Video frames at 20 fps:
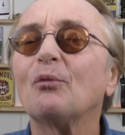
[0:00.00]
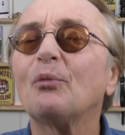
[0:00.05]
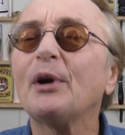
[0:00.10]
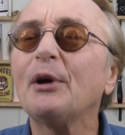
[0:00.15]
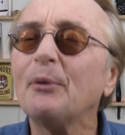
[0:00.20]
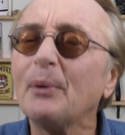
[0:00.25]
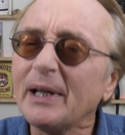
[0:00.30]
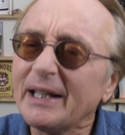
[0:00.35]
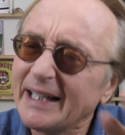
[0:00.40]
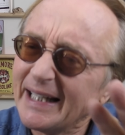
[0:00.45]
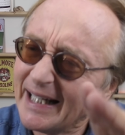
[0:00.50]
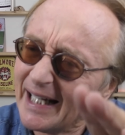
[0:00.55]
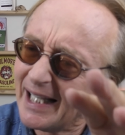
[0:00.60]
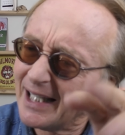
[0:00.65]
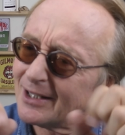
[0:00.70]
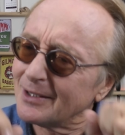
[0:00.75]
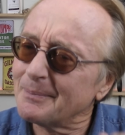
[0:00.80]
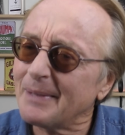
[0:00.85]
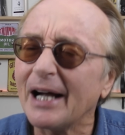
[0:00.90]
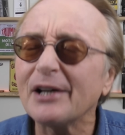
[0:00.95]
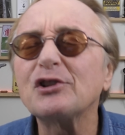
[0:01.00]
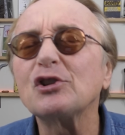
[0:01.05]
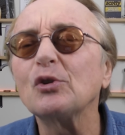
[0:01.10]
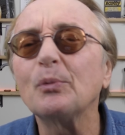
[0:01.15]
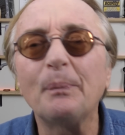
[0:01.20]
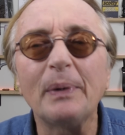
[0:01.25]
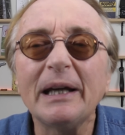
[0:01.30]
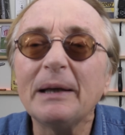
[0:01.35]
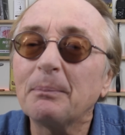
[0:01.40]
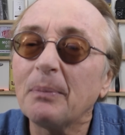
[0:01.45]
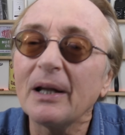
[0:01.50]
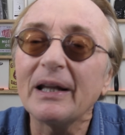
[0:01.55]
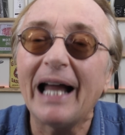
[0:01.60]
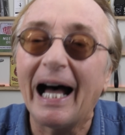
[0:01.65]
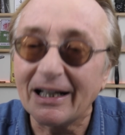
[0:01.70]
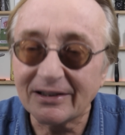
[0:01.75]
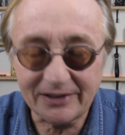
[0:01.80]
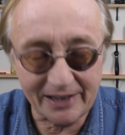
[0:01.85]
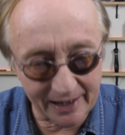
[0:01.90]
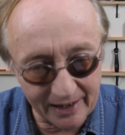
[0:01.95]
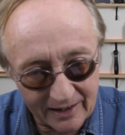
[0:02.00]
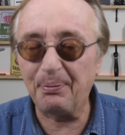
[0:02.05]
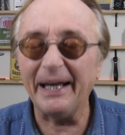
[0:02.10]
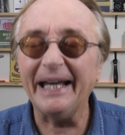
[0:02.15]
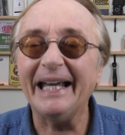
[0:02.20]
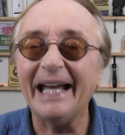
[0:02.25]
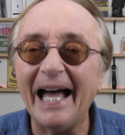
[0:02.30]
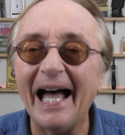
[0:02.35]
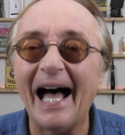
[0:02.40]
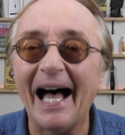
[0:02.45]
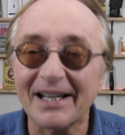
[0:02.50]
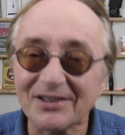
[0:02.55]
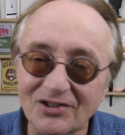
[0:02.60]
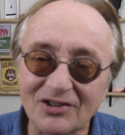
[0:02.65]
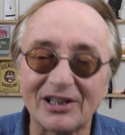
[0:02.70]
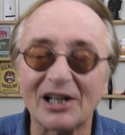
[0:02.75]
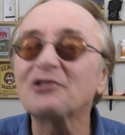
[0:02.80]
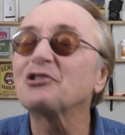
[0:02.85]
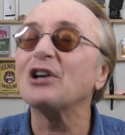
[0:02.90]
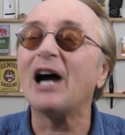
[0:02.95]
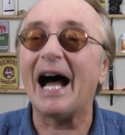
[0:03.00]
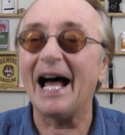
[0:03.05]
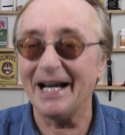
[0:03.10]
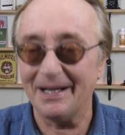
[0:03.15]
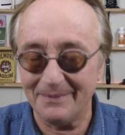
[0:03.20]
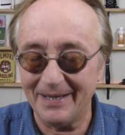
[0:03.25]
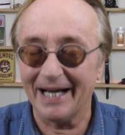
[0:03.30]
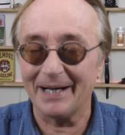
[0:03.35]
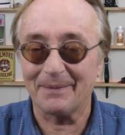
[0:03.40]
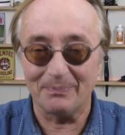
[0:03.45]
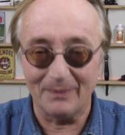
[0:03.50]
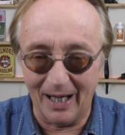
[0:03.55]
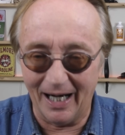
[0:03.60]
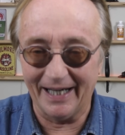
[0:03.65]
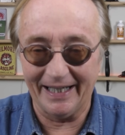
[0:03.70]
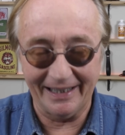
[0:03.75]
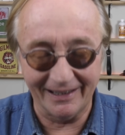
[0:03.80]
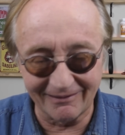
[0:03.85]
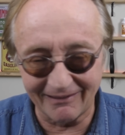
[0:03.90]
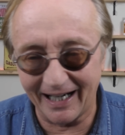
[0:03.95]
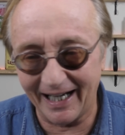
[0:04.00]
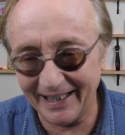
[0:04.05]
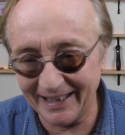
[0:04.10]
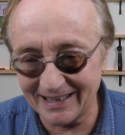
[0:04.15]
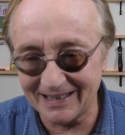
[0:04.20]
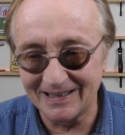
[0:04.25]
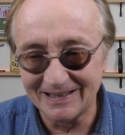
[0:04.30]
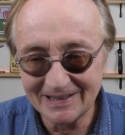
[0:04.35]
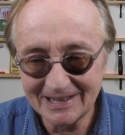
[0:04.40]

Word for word: We really care about you people out there. BS! They're trying to make money, right?